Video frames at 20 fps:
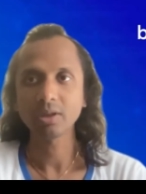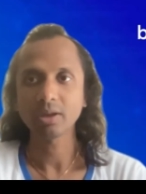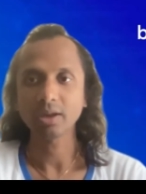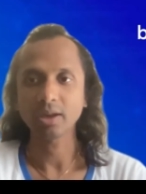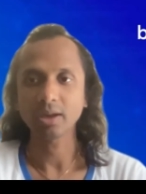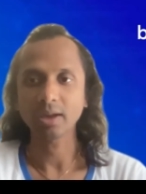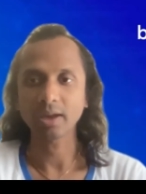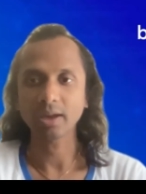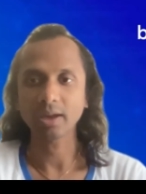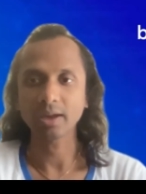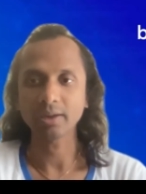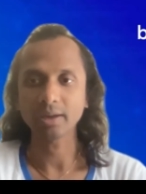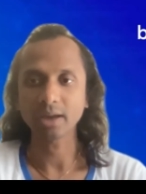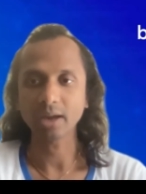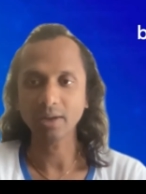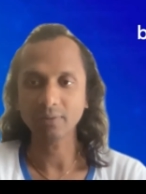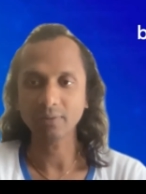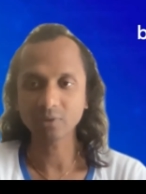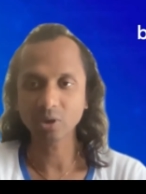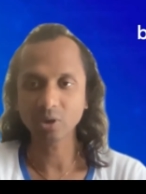And
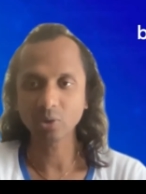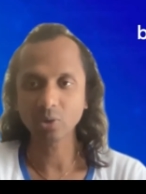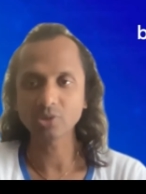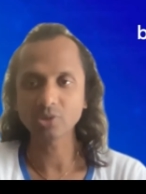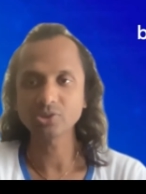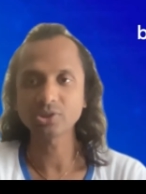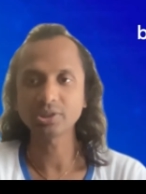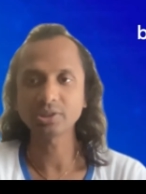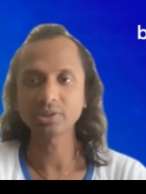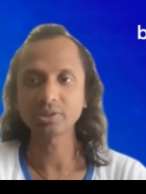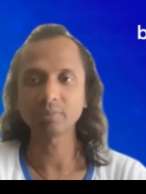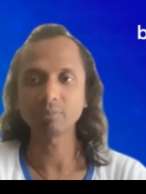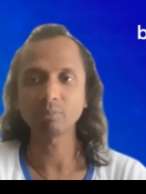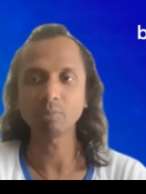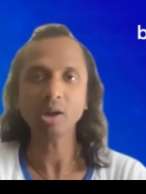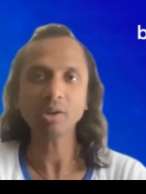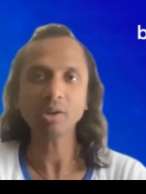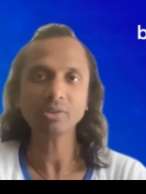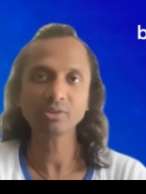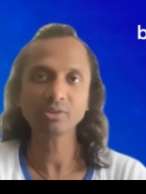after launching the
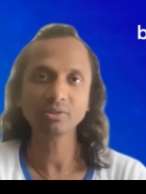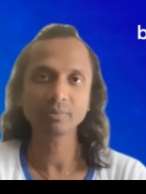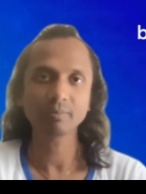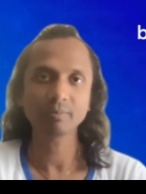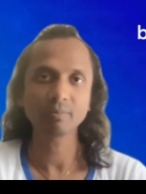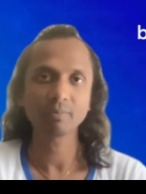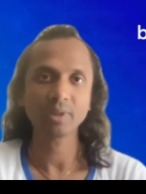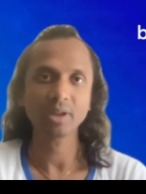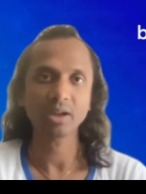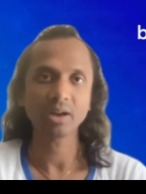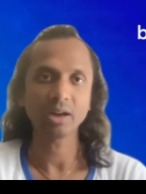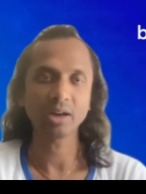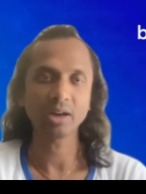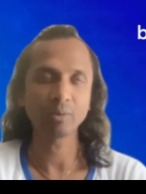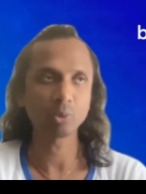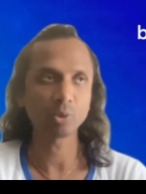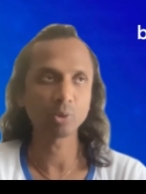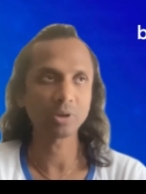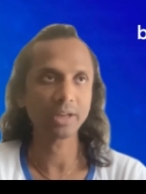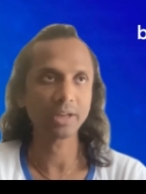bots, I
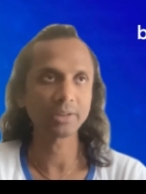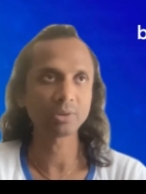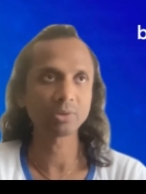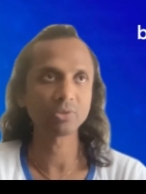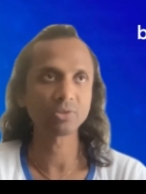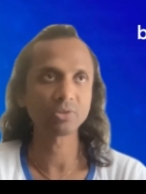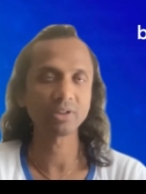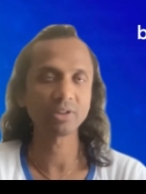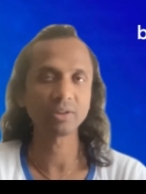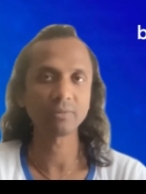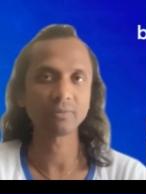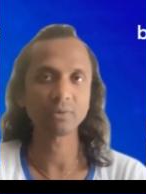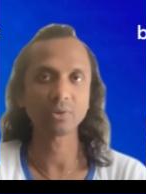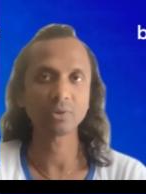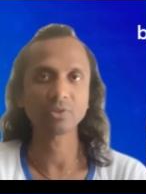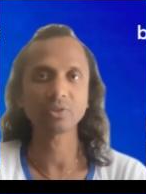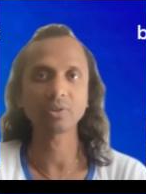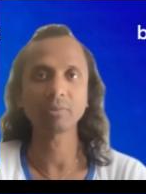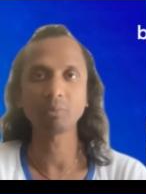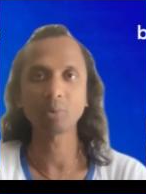would like to see for
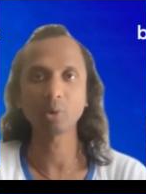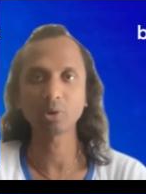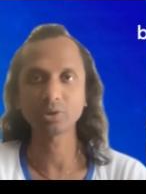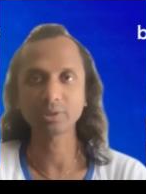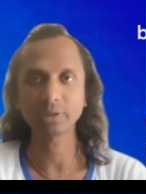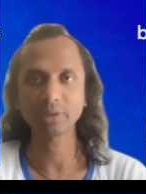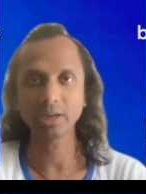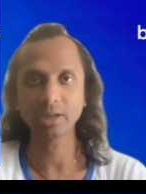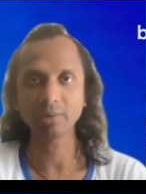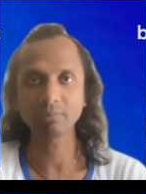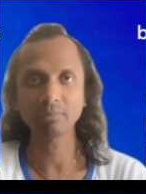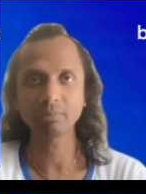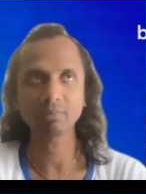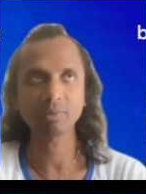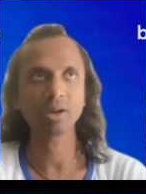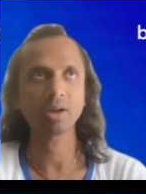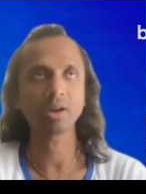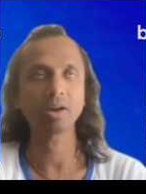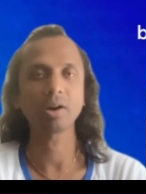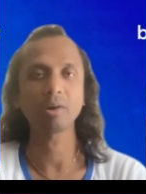some more time
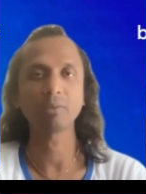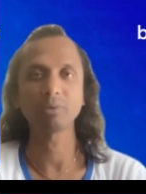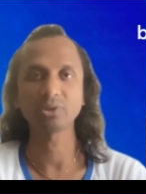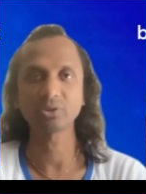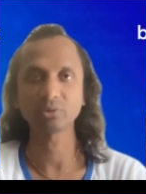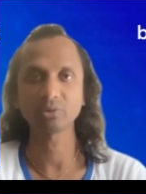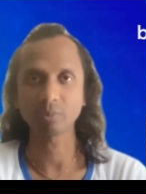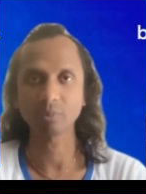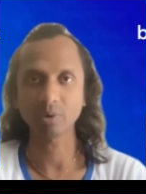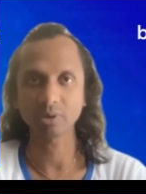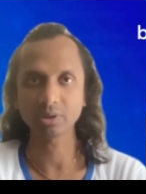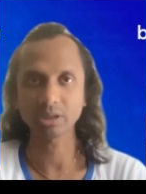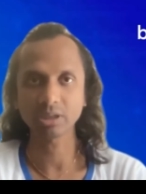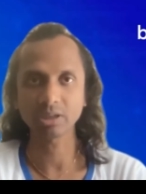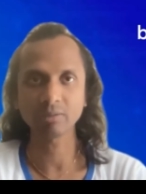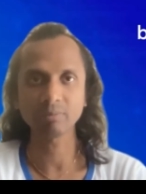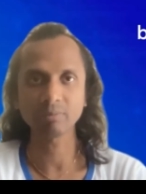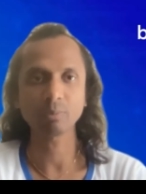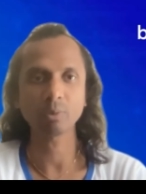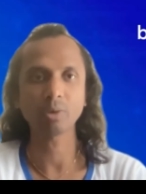how it's
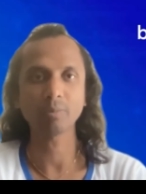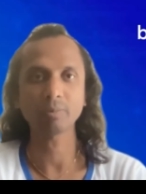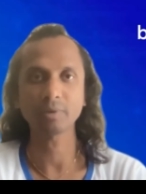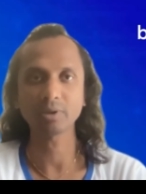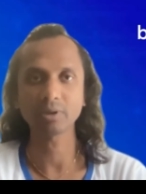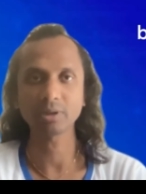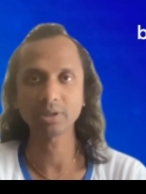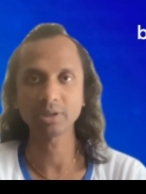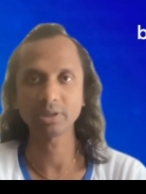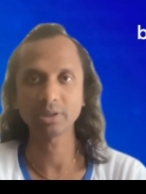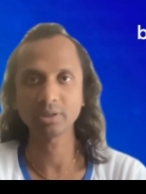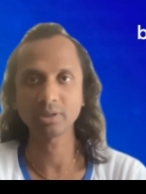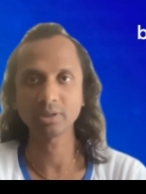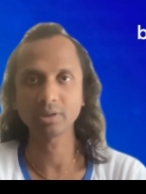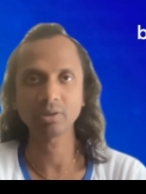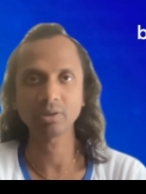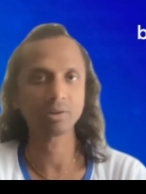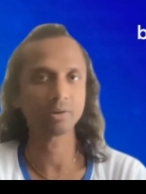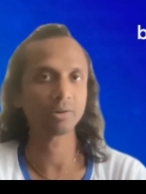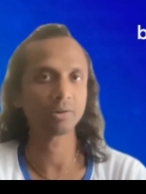working properly,
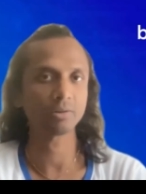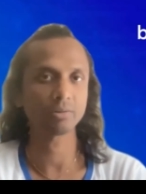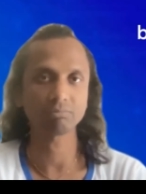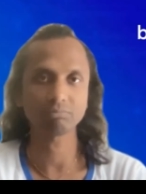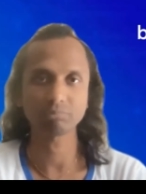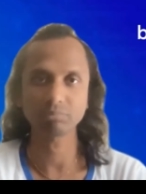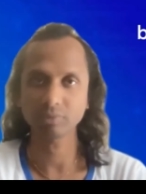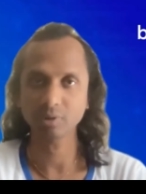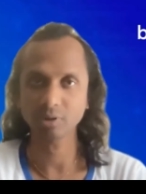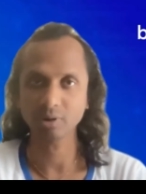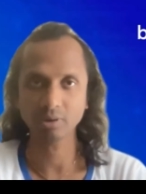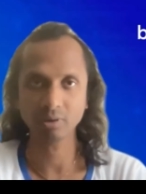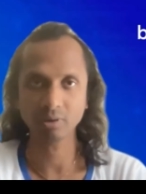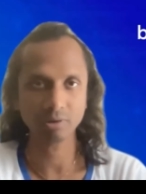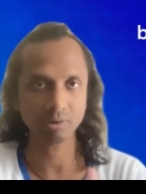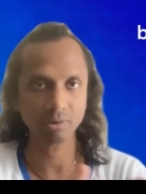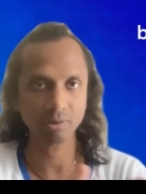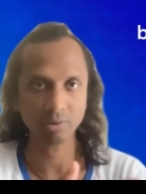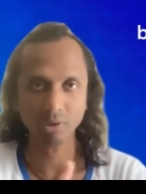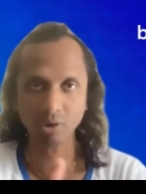or
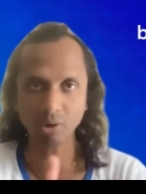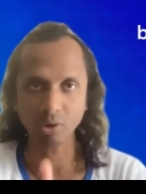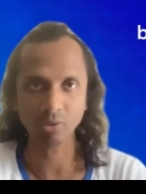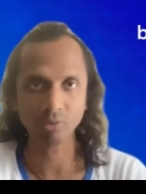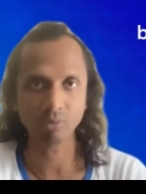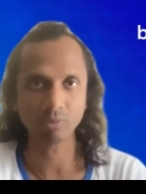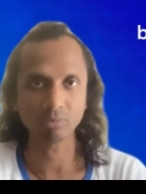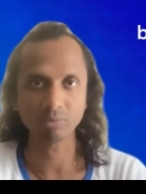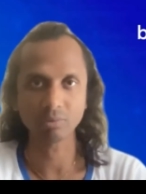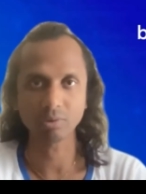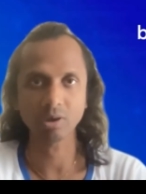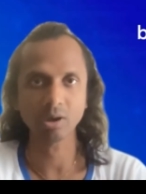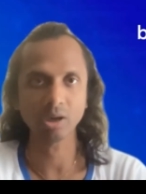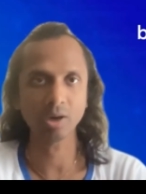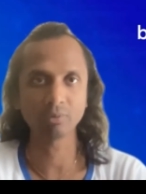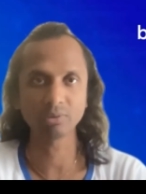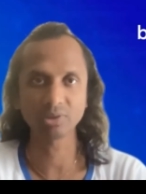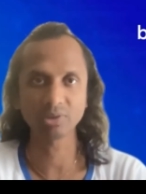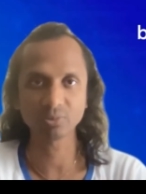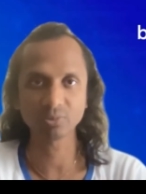
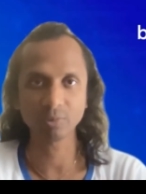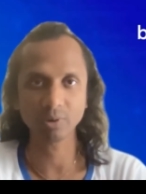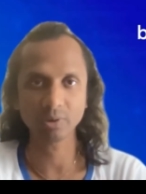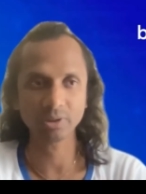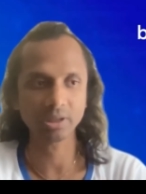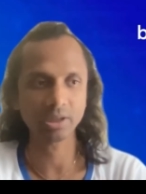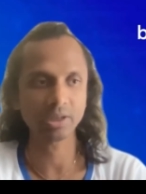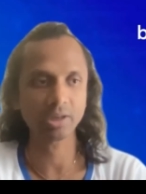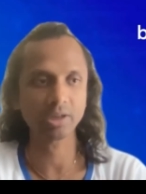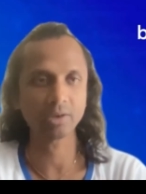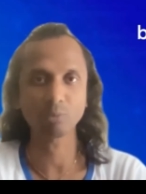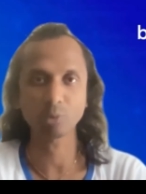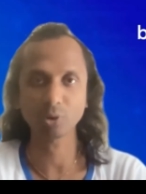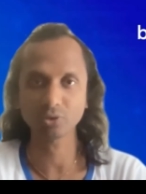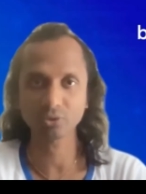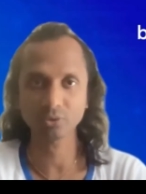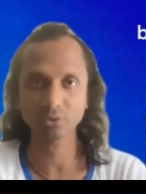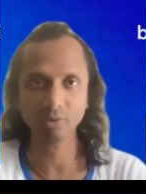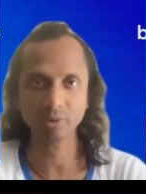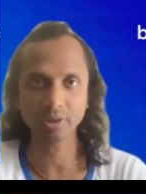how it's working and
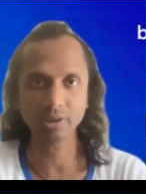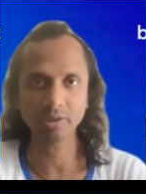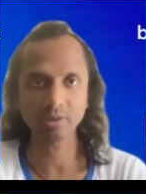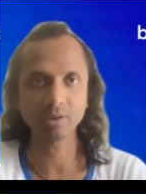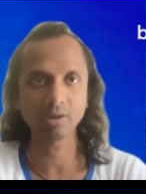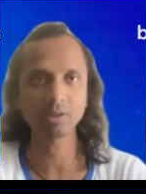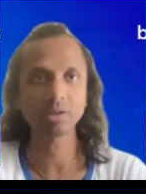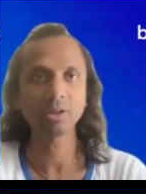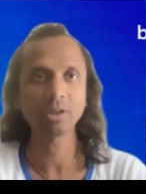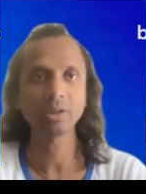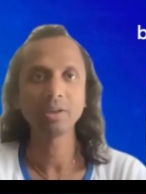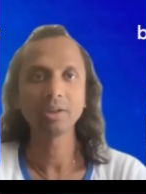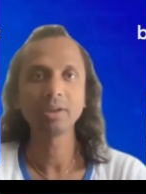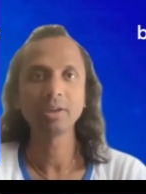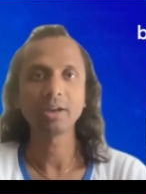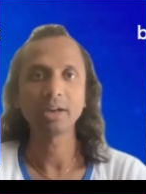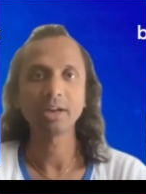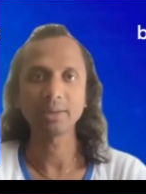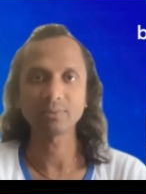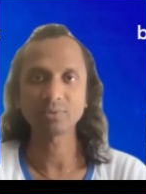what's going on.
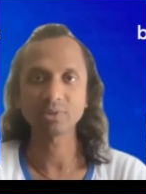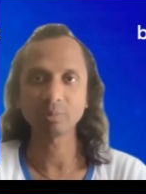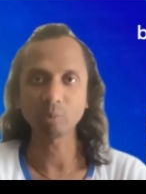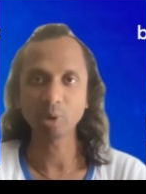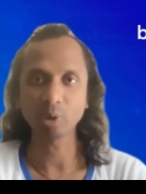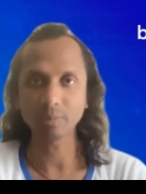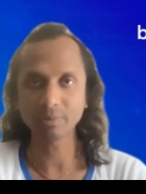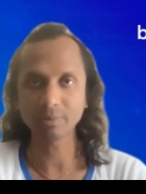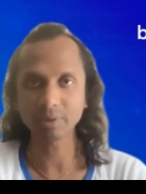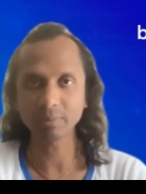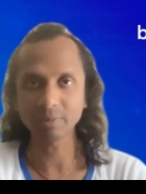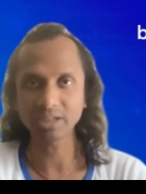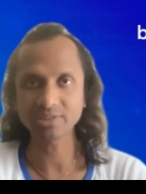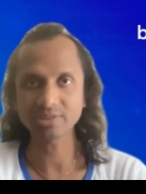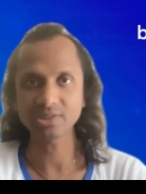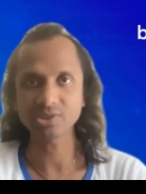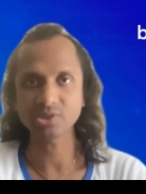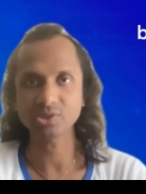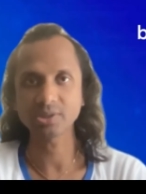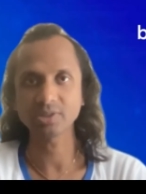And if some
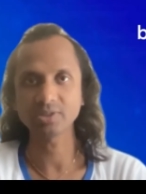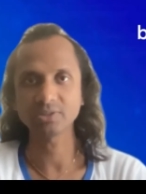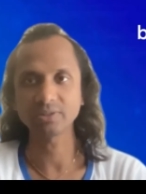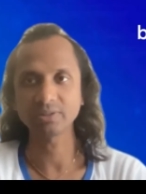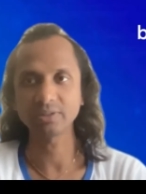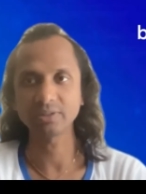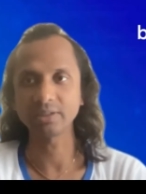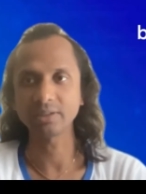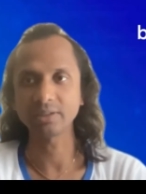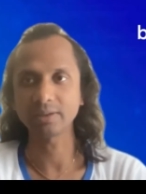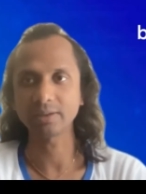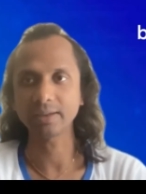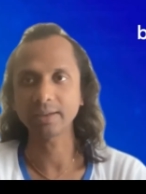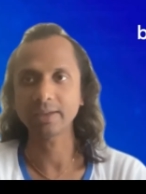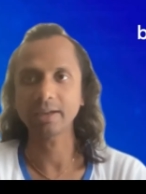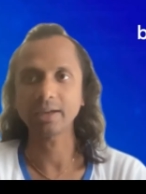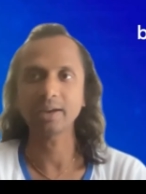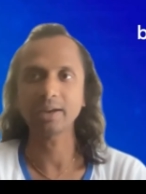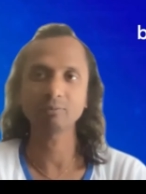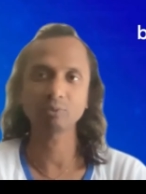optimization is needed,
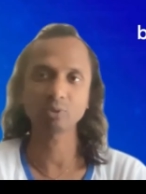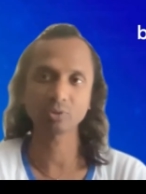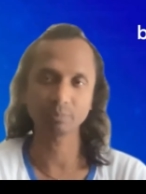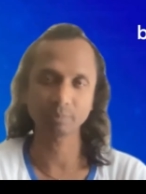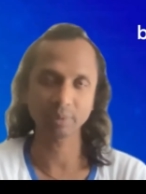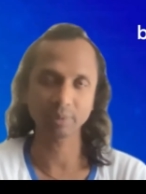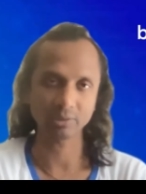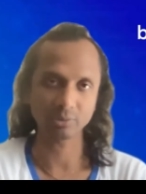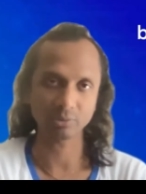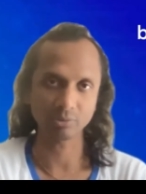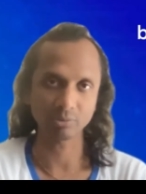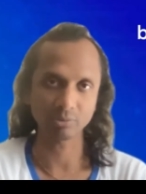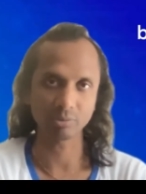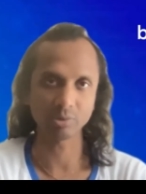like I have to speak to,